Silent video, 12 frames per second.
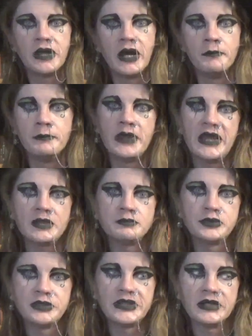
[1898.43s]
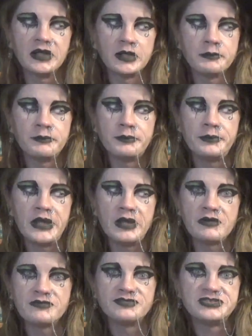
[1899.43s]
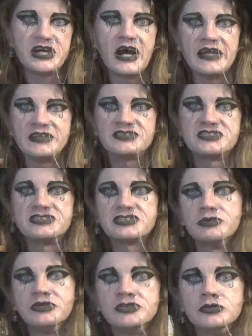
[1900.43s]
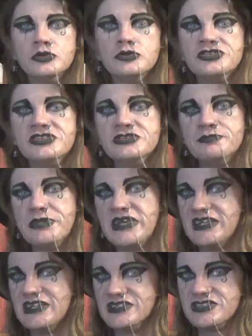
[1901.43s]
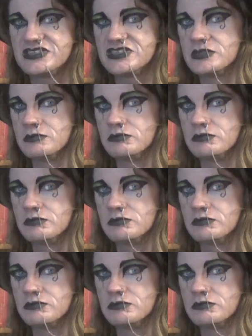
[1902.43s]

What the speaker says: a man putting on a pair of tights is going to lose his penis.